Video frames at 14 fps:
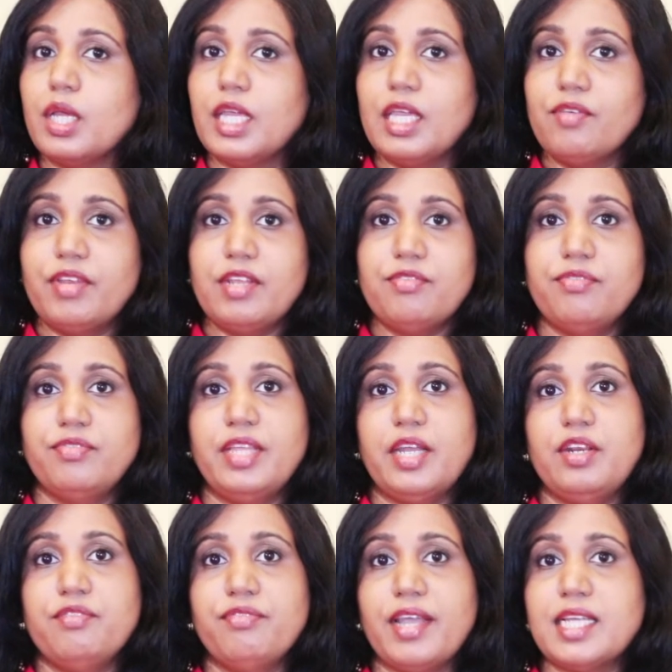Even if they're
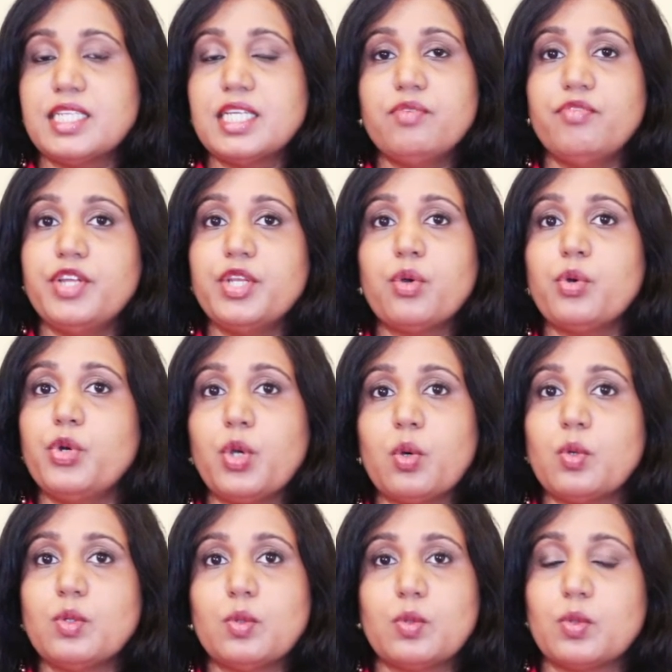infected, we don't
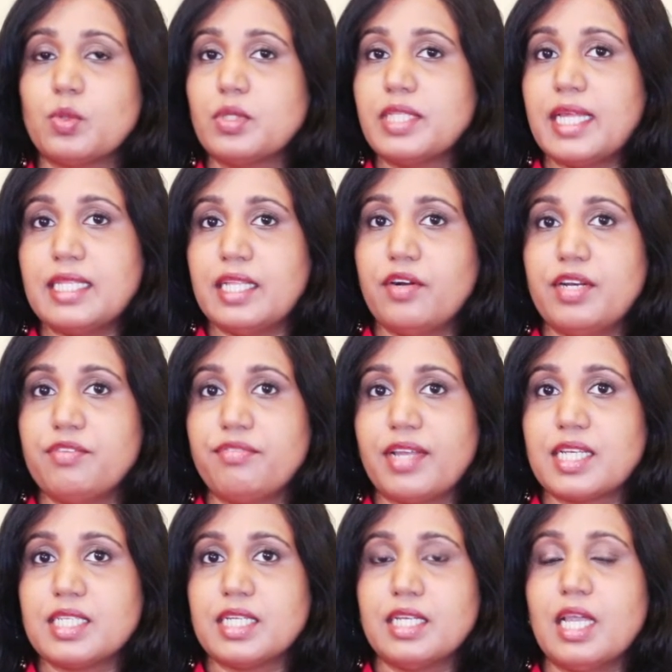know that they're
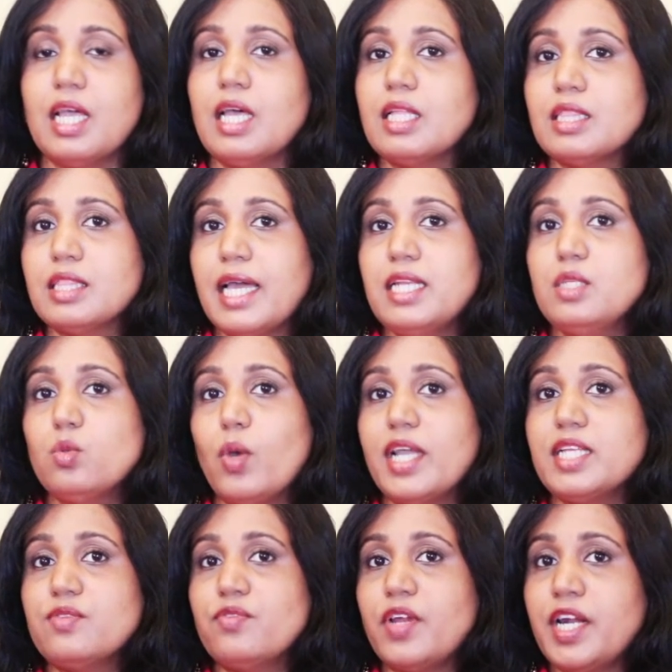infected. That is why
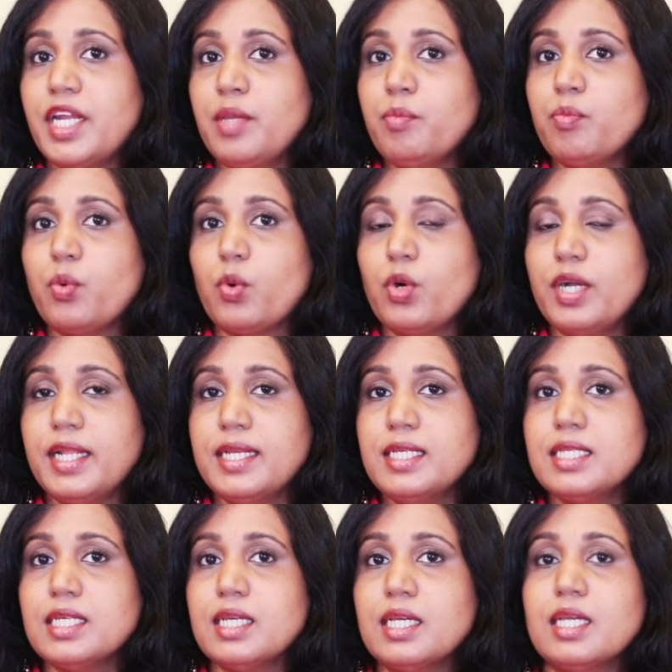it's very
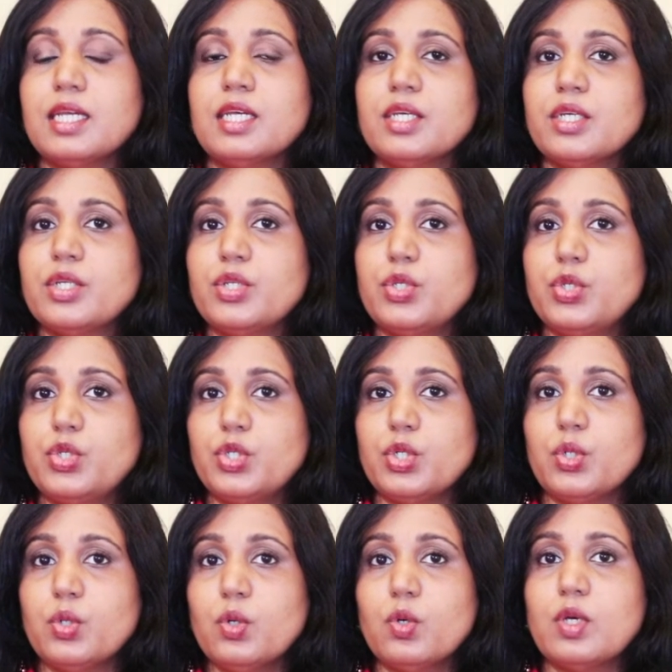important
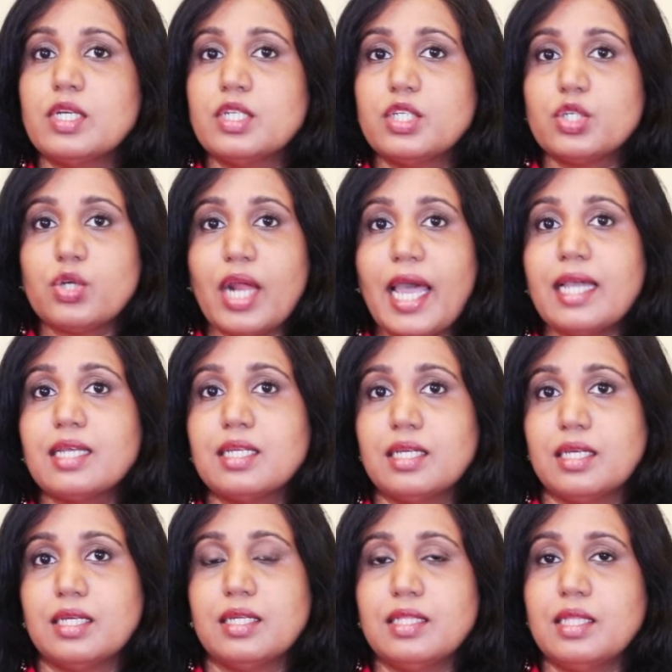to track
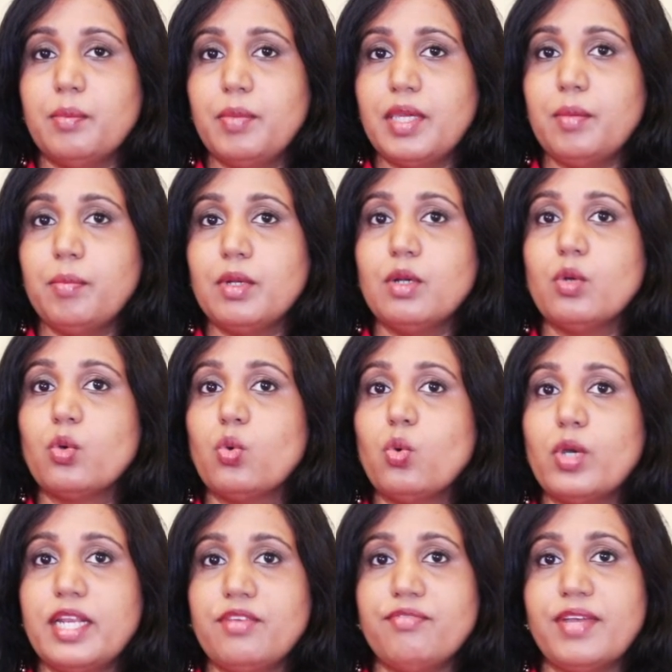the people who
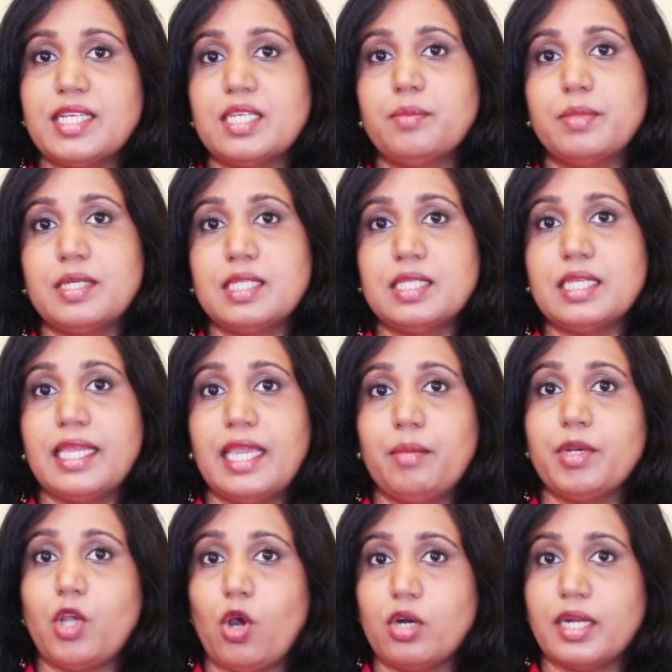an infected person came
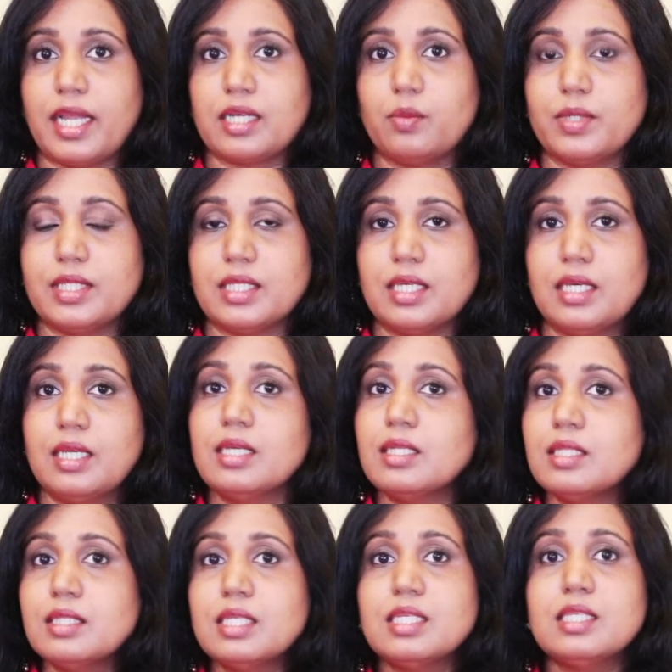in contact with.
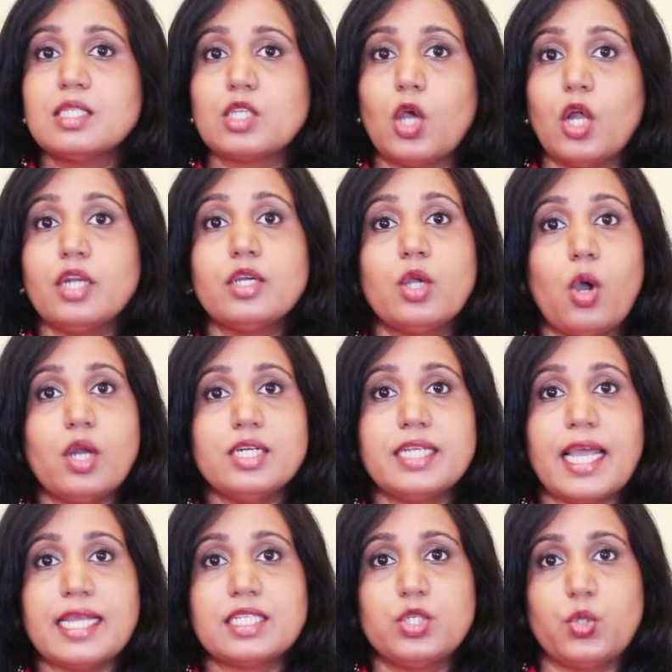This is called
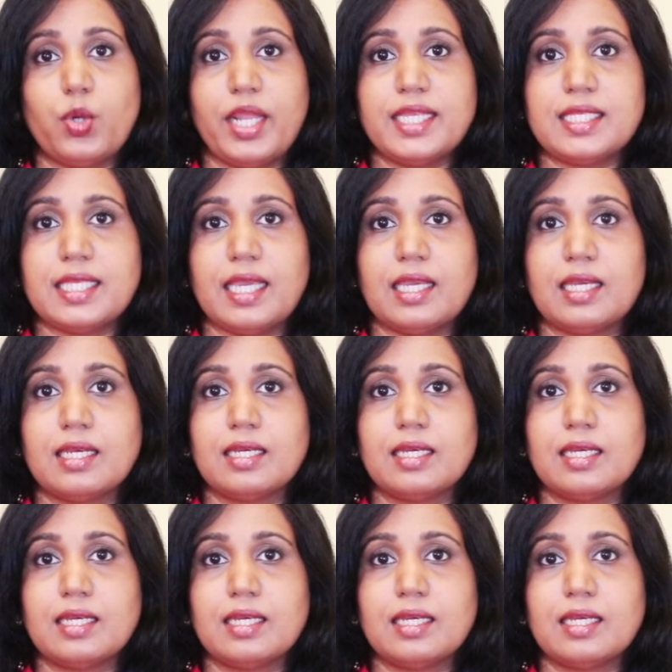contact tracing.